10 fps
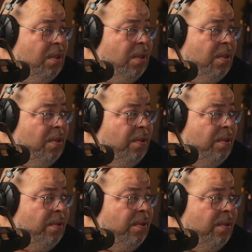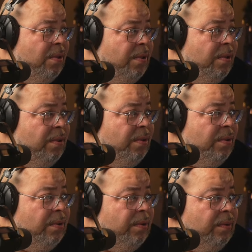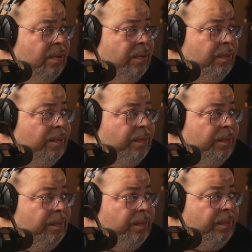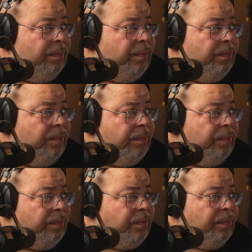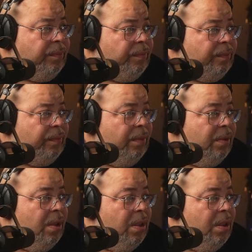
[no speech]